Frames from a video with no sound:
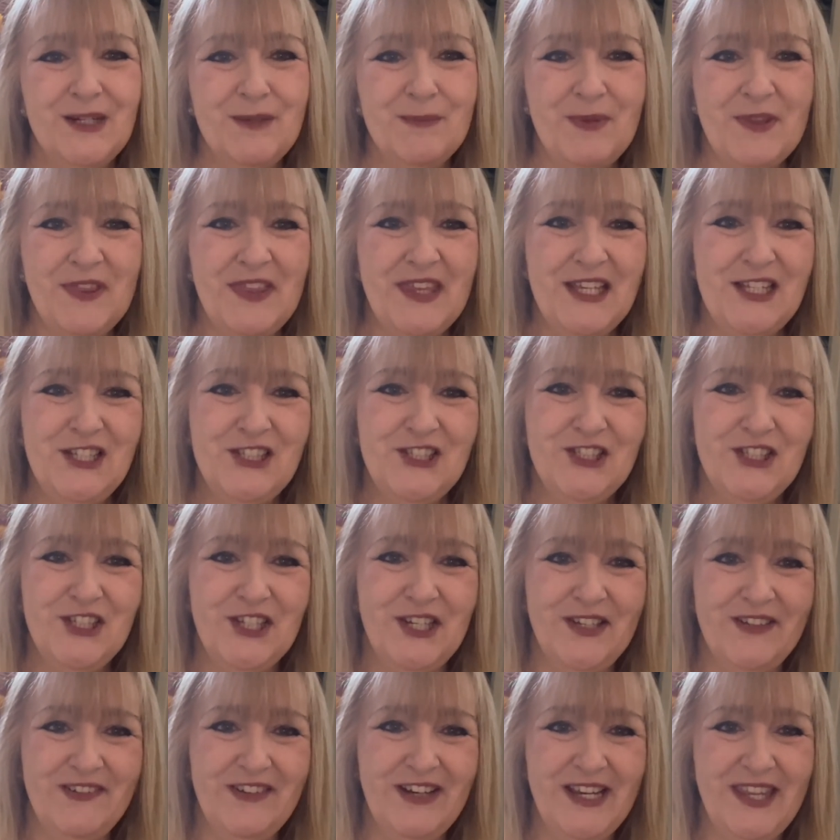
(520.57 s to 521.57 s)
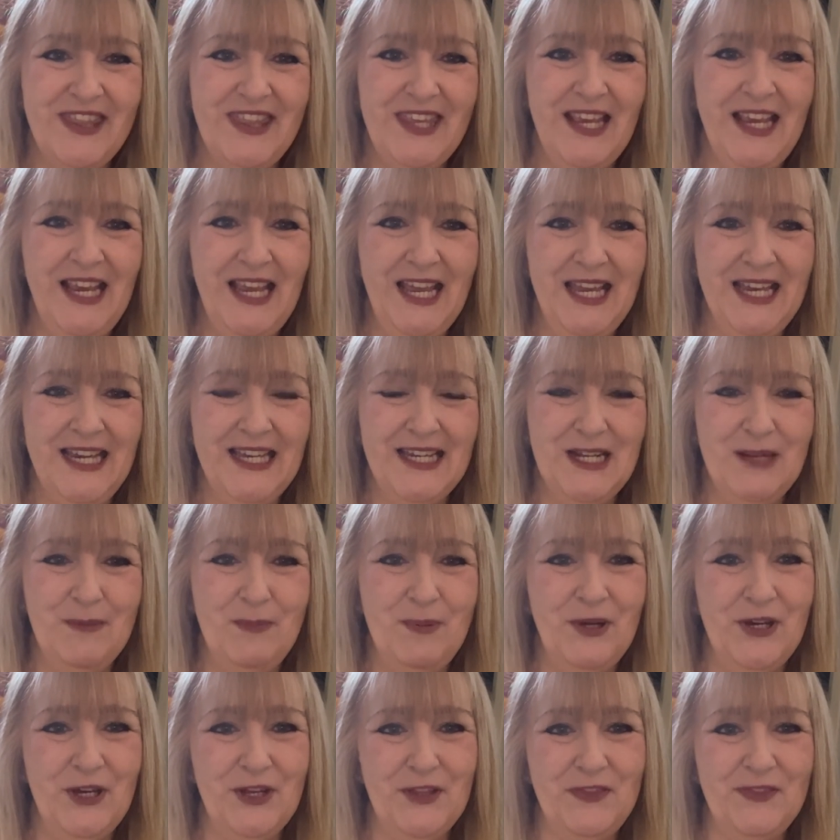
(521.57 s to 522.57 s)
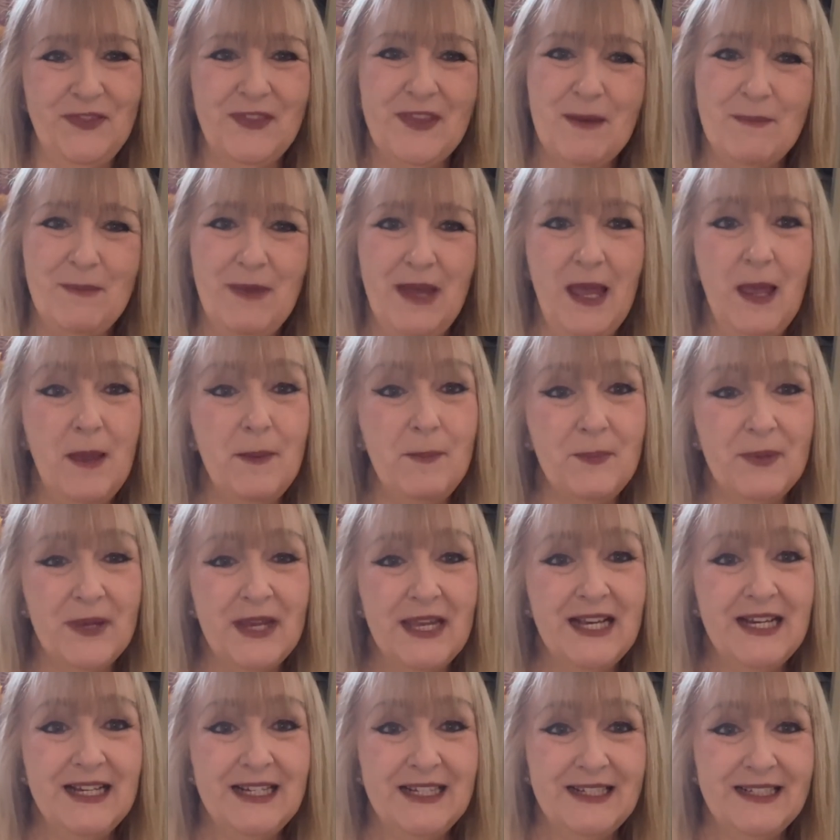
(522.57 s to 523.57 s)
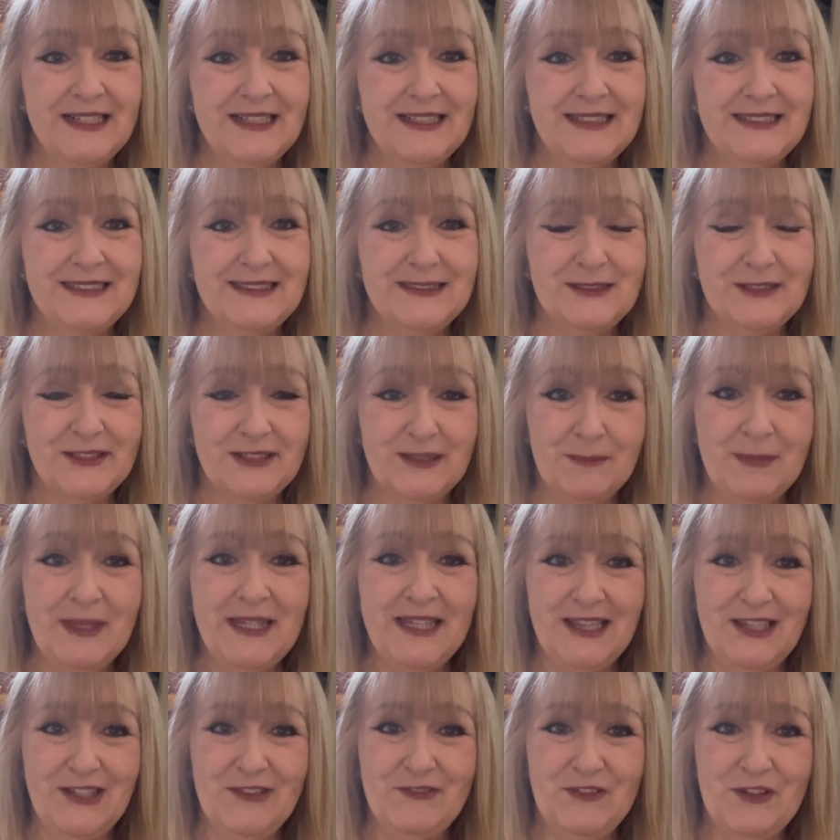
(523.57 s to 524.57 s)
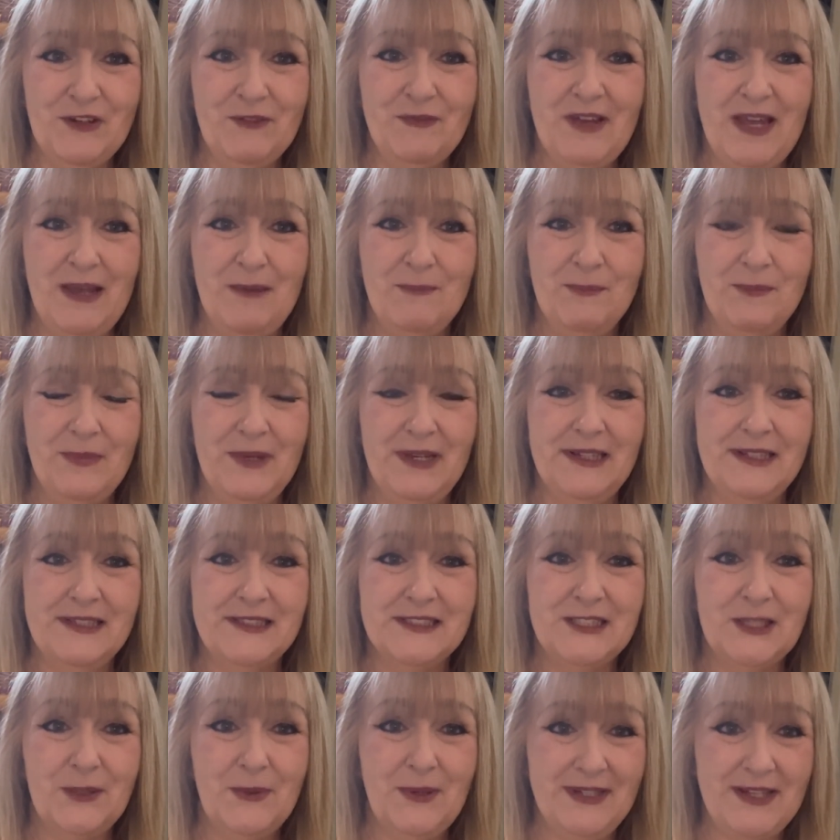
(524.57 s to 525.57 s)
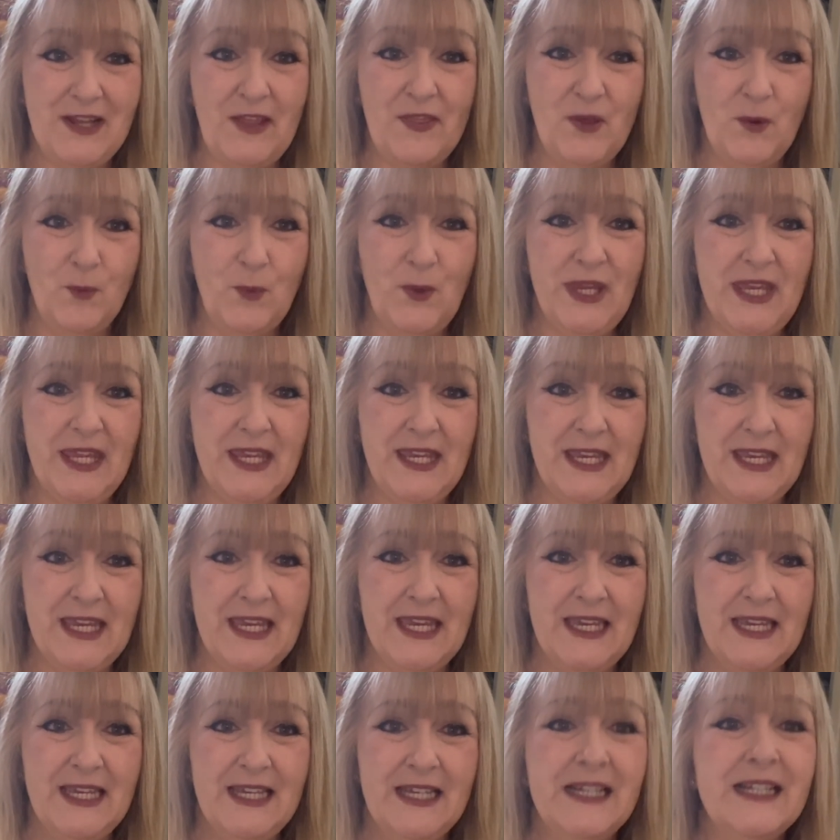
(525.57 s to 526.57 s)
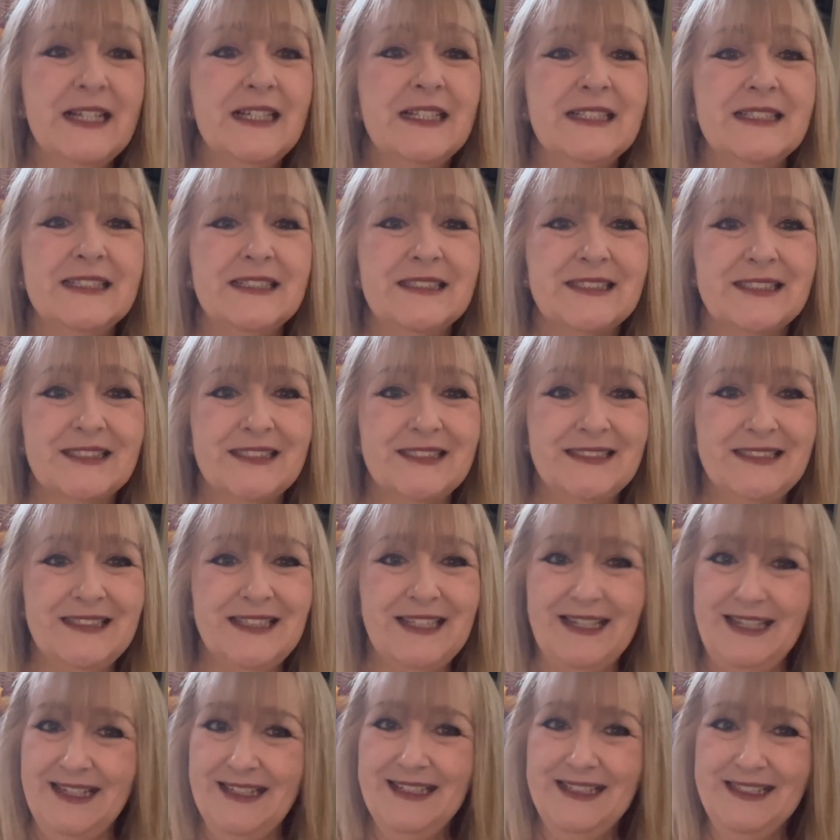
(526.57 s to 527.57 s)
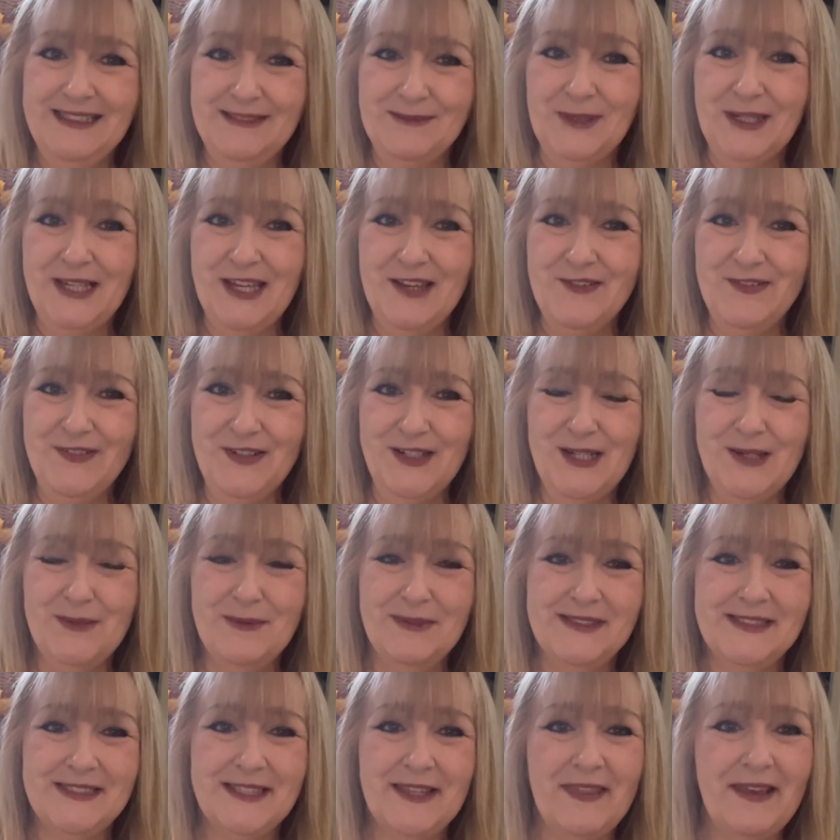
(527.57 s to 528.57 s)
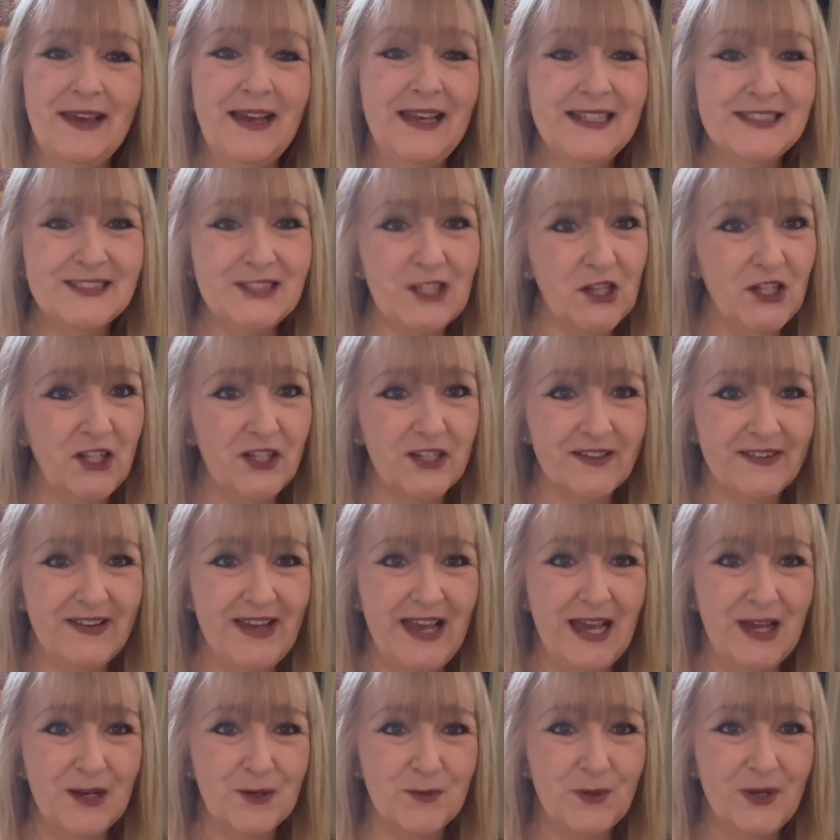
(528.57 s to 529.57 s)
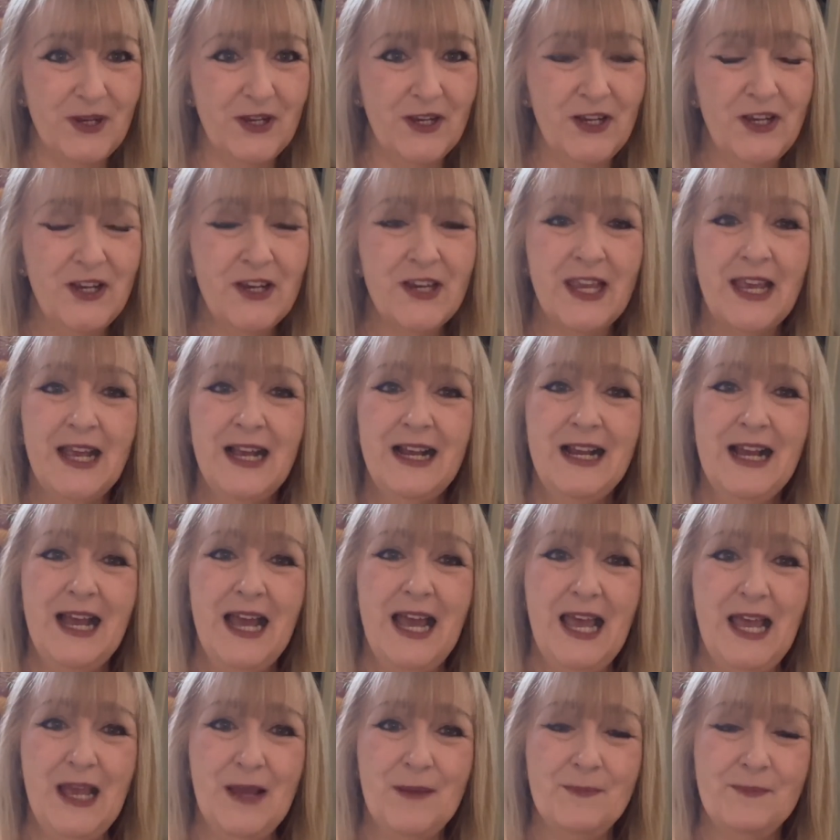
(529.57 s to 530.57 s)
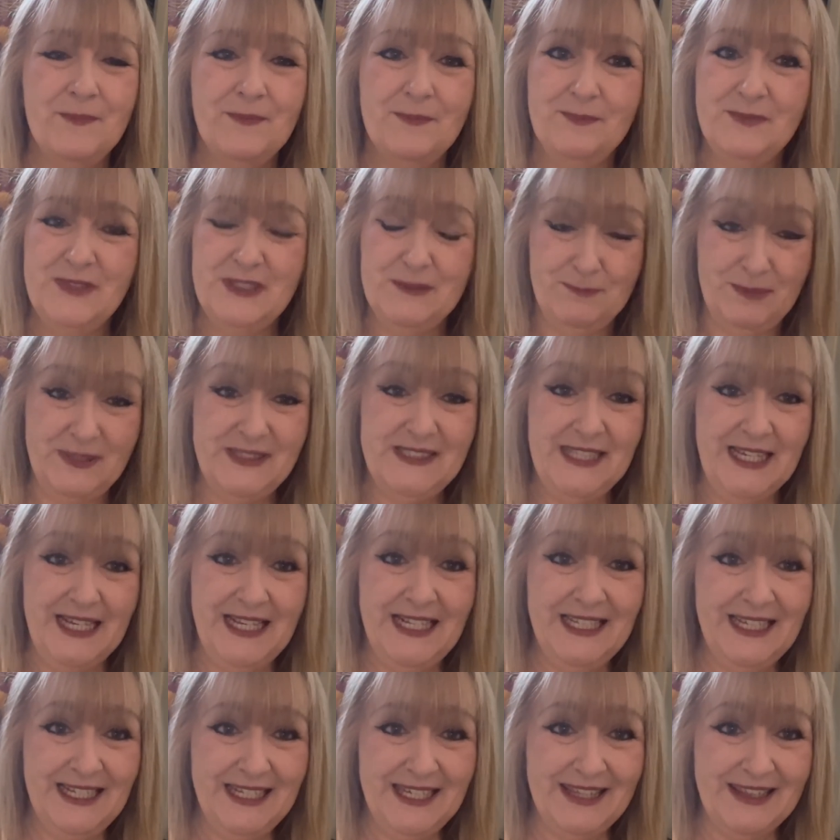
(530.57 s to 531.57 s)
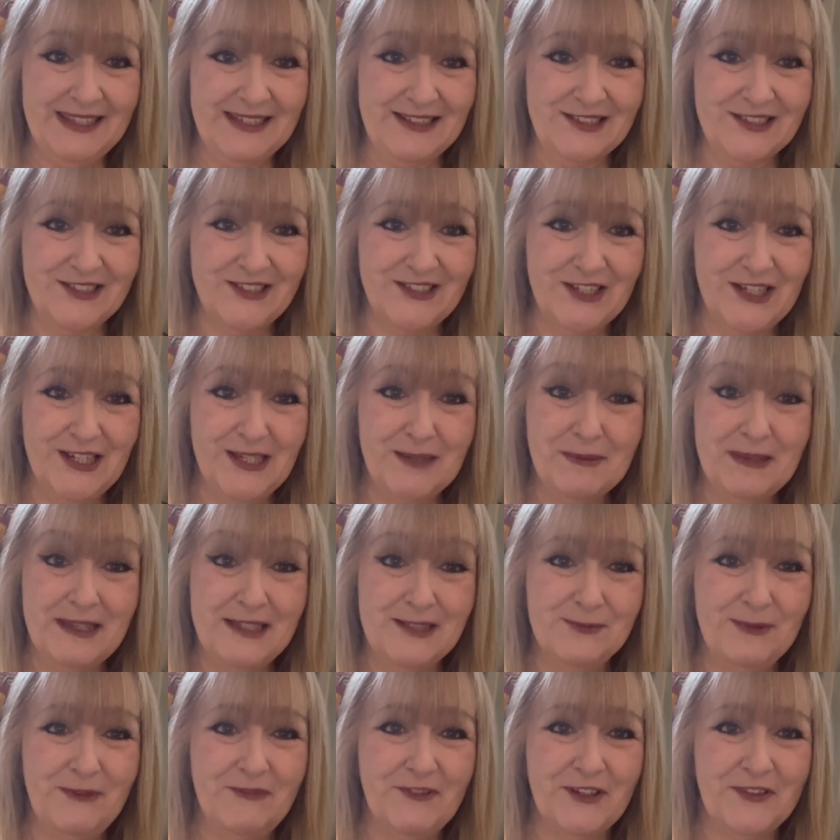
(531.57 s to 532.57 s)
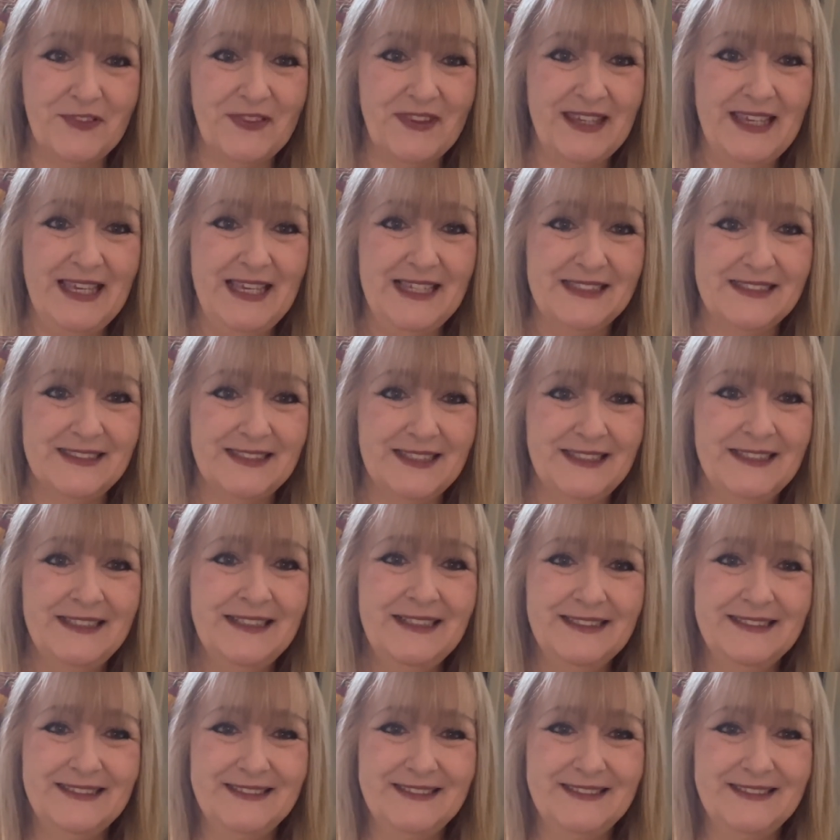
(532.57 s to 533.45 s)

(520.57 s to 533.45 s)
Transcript: But this year I think I'm going to put them up the middle of November, so another week. So yeah, I'm looking forward to that. It's a lot of hard work, um, particularly this year because we've got the kitten.